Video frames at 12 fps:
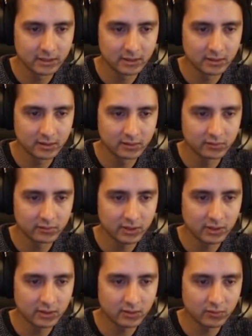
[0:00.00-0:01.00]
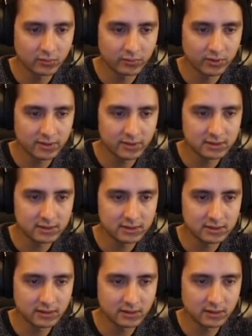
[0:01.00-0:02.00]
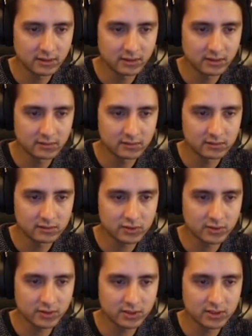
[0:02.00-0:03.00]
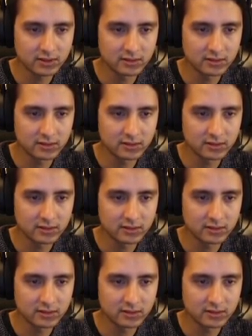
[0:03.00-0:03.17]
So yeah, you compress this and then stretch it.